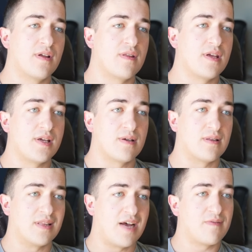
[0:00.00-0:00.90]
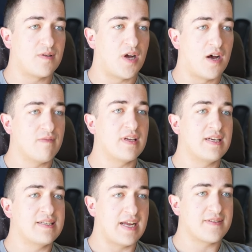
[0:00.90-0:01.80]
the level of an
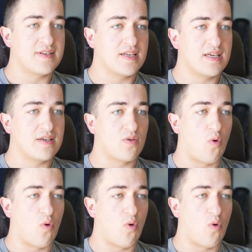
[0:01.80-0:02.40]
intensity